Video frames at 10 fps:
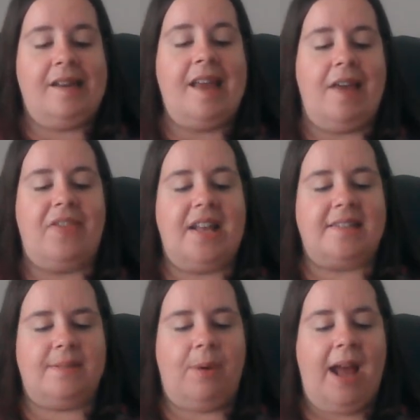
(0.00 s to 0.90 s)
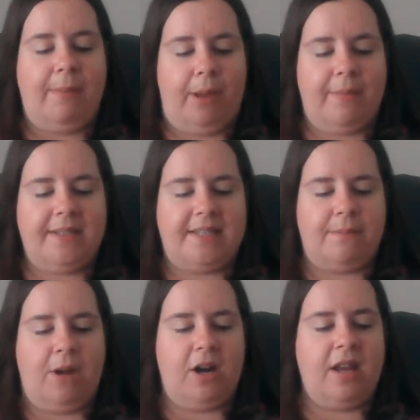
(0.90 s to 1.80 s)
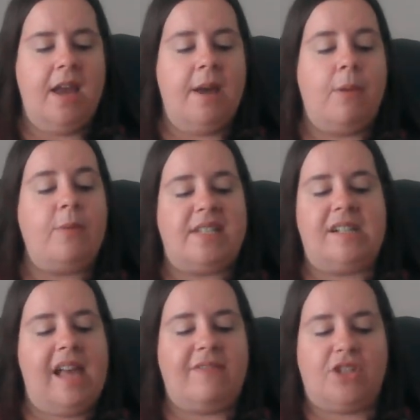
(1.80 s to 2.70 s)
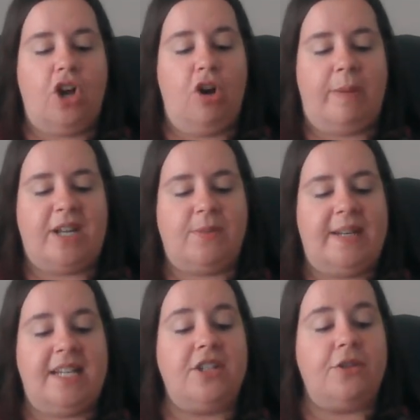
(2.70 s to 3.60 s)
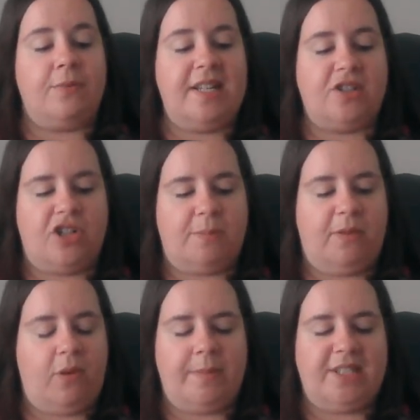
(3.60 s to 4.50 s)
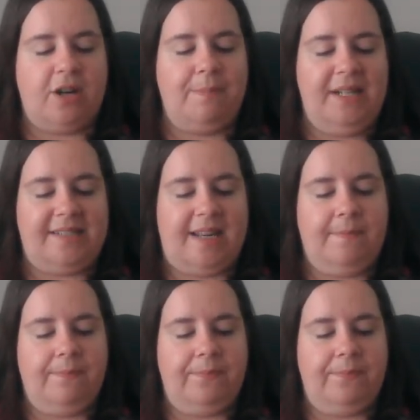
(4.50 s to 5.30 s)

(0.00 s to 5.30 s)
Yeah, that's the problem, said Mark, but we still have to go because we need to do research before we start building.